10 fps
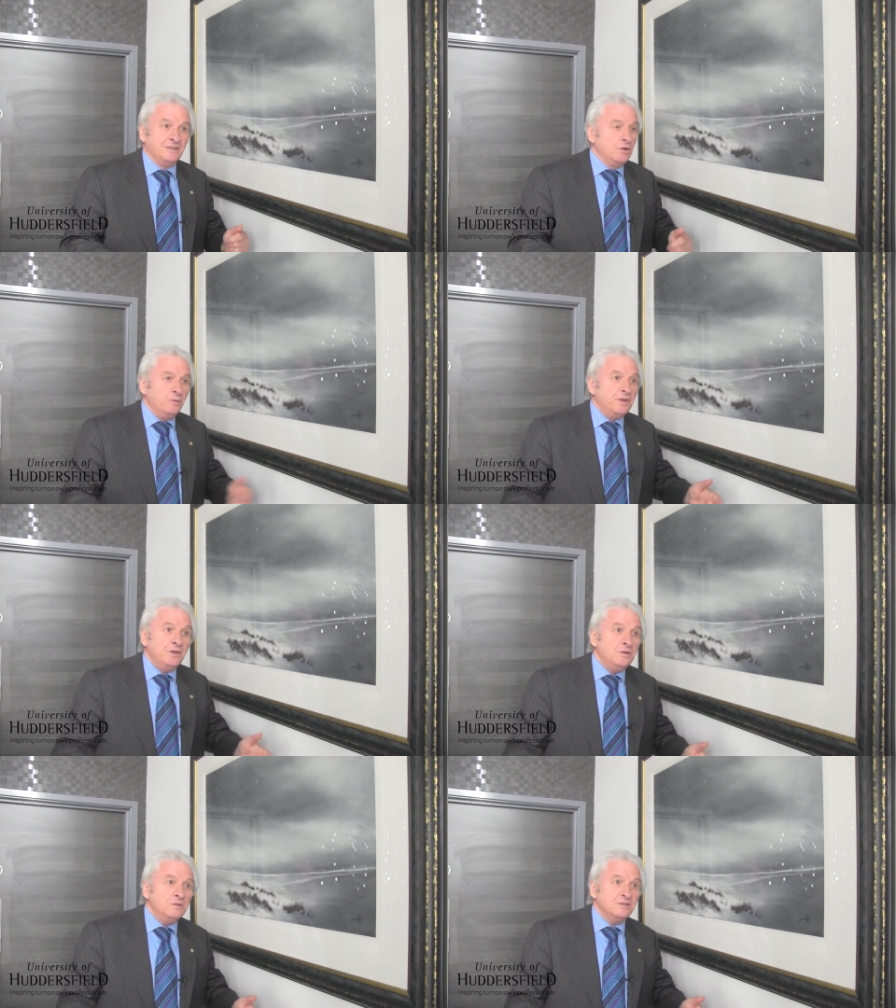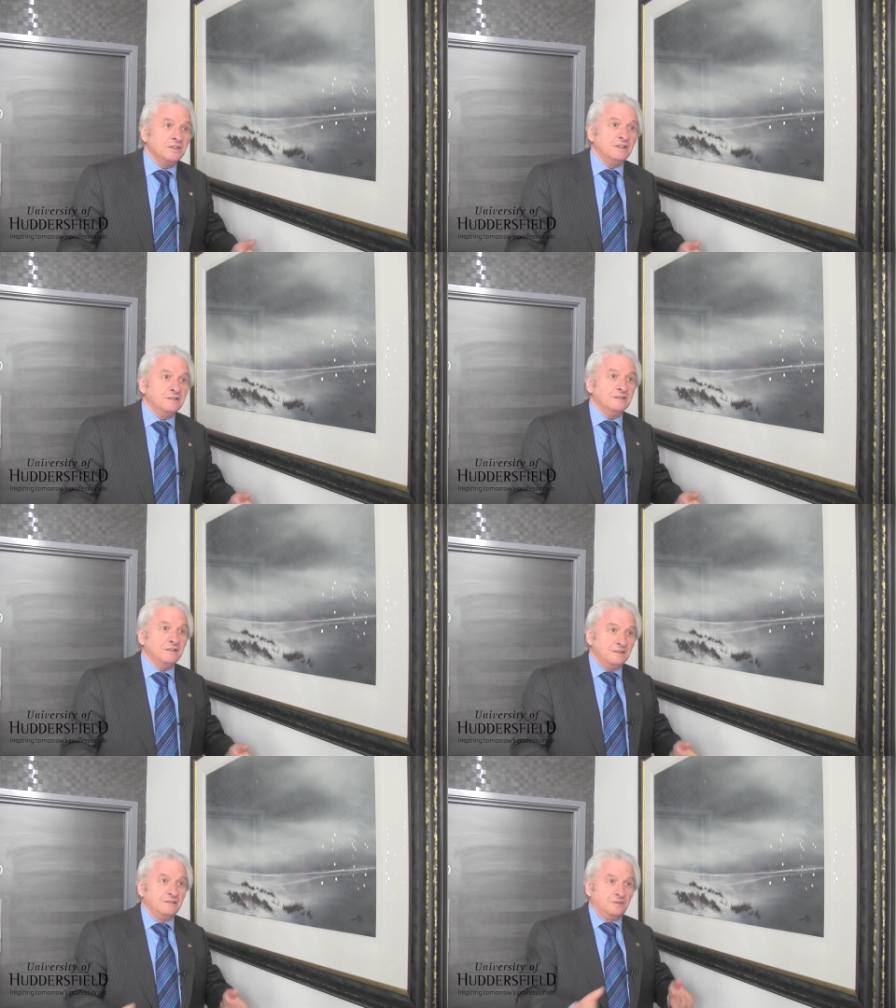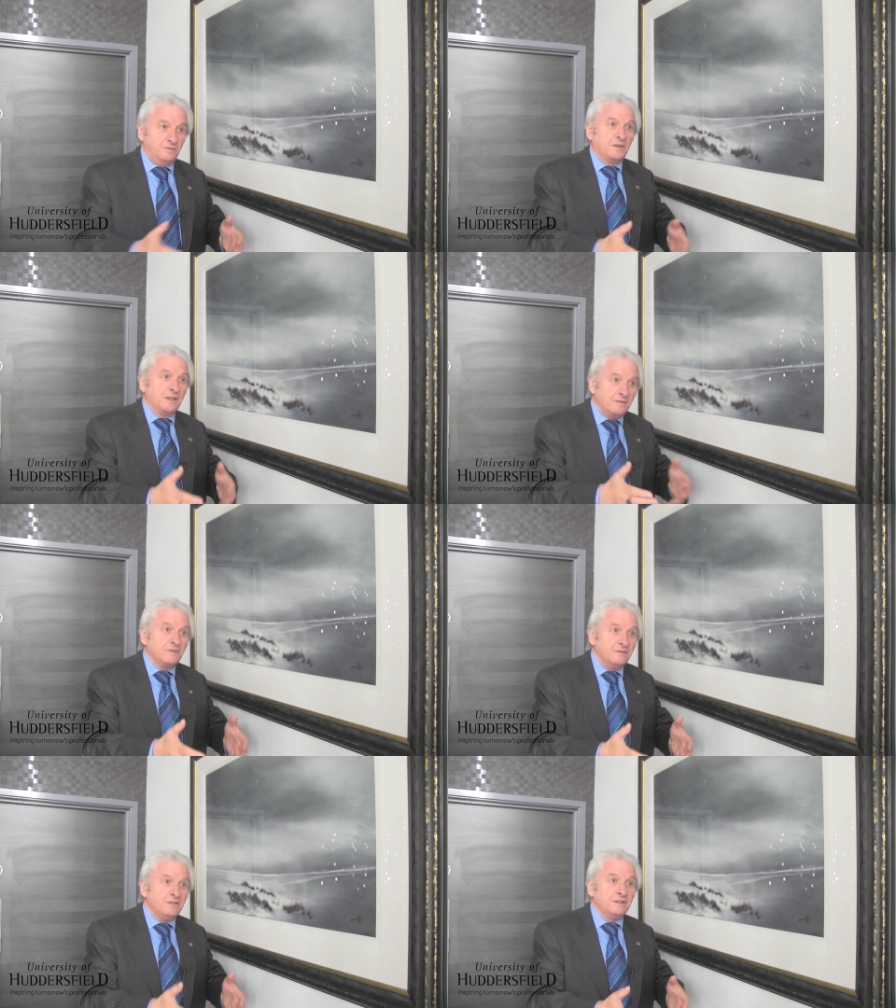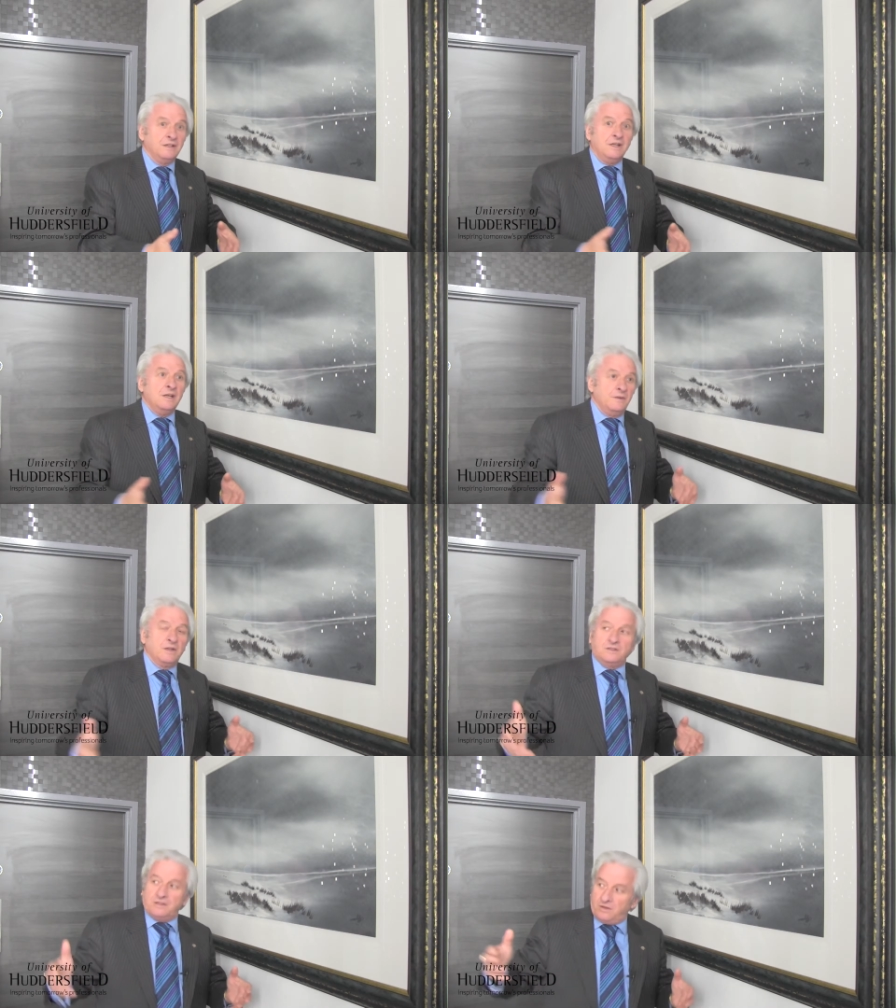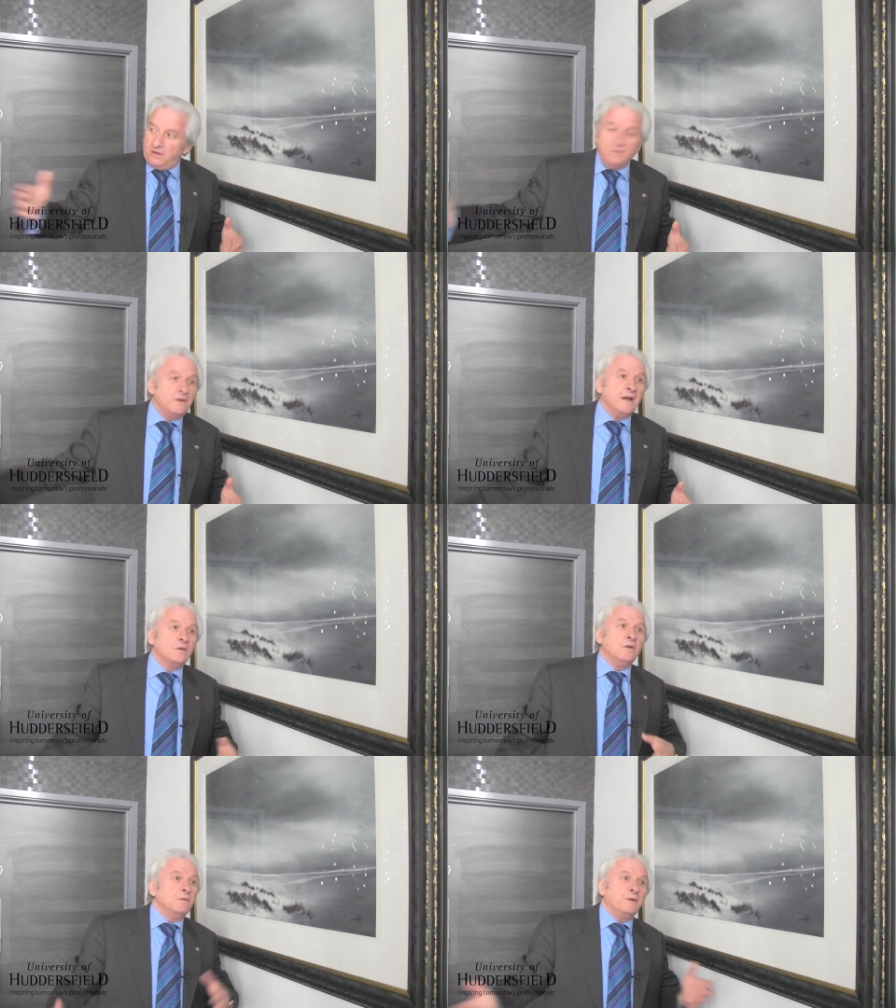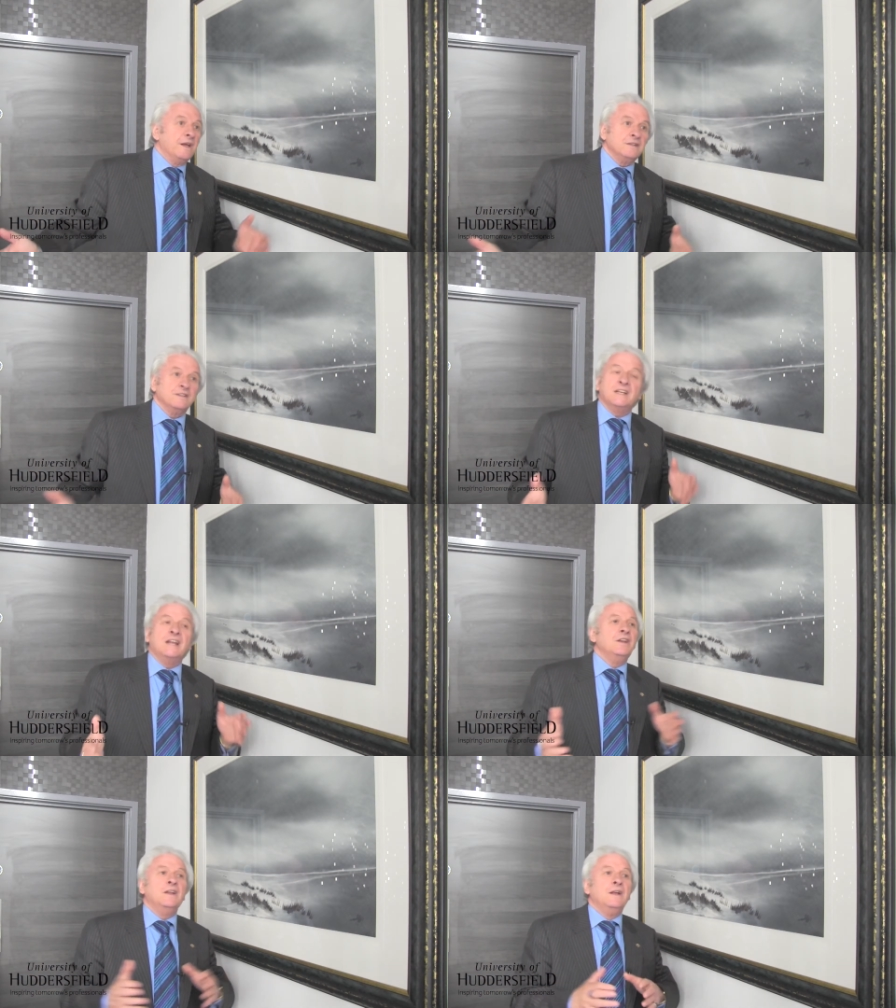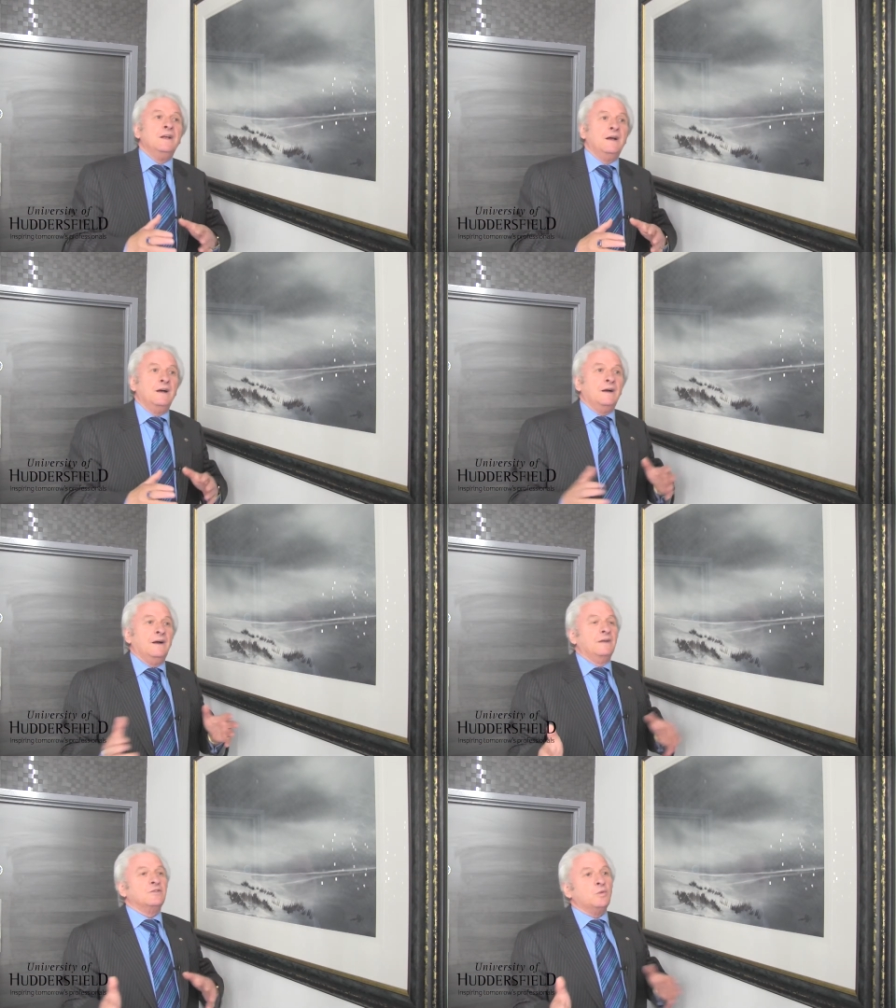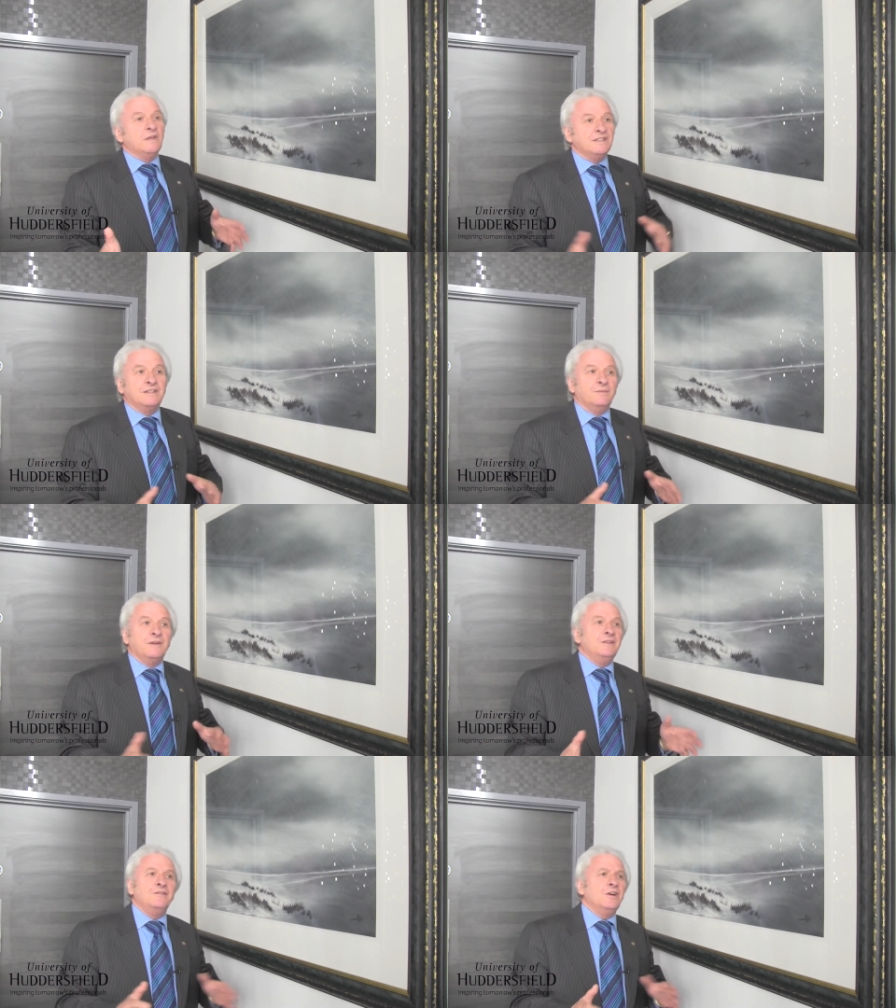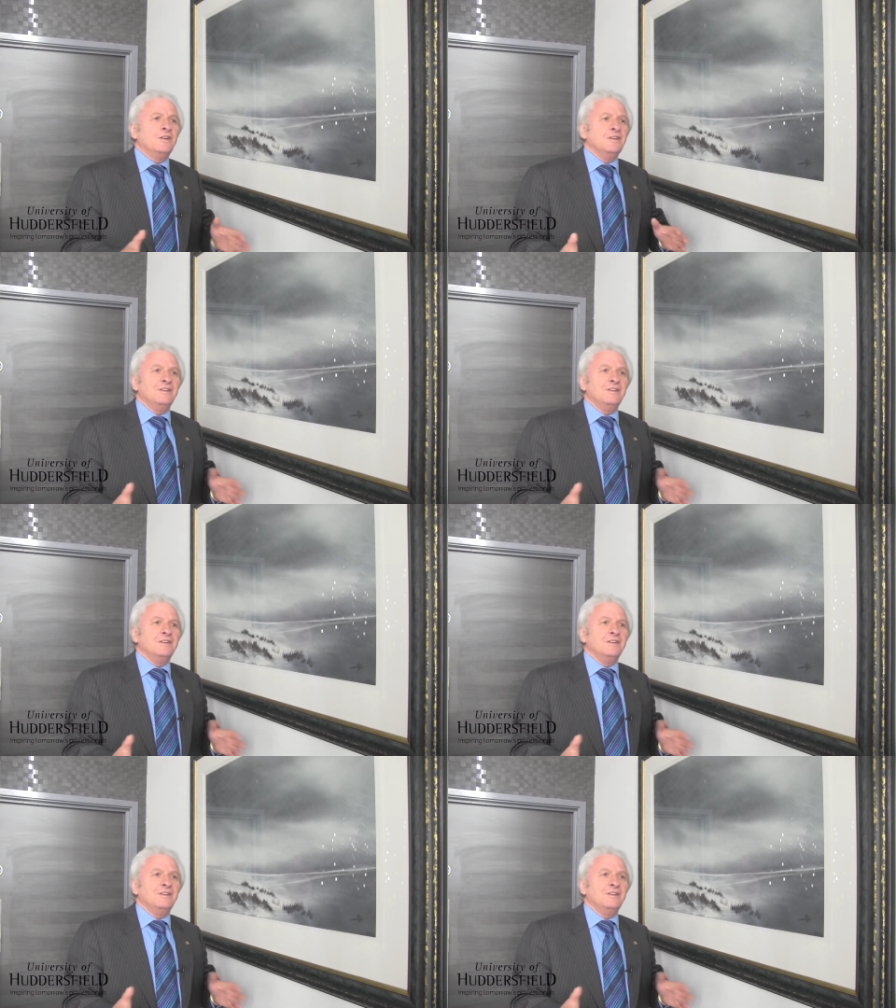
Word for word: Nobody knows this. This is something I'm giving, because I've gone around all places and I've quizzed them and they've not,